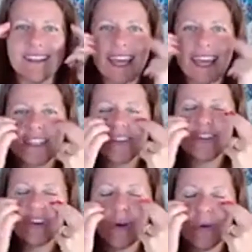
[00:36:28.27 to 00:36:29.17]
and to
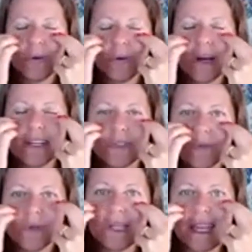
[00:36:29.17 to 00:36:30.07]
know who I
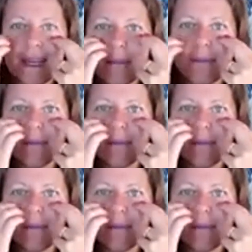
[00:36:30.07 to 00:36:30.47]
truly am.